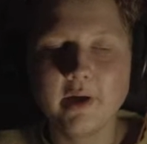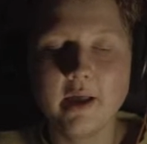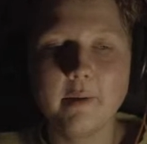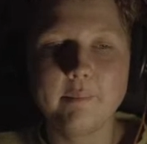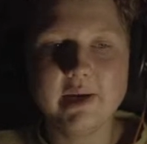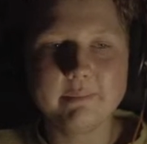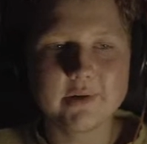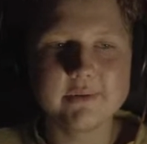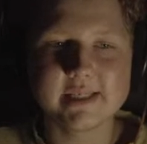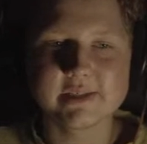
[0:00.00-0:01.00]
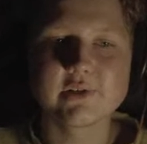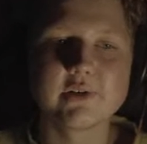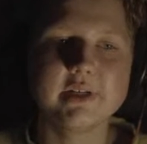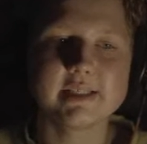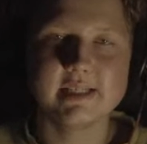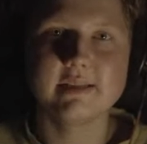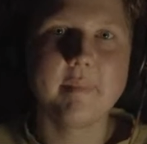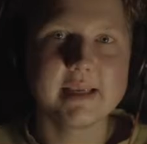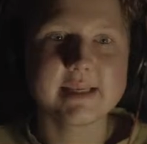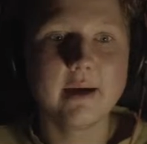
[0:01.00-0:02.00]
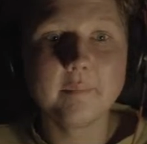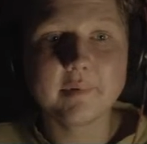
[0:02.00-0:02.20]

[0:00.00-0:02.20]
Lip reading: preprocessor doesn't mess up.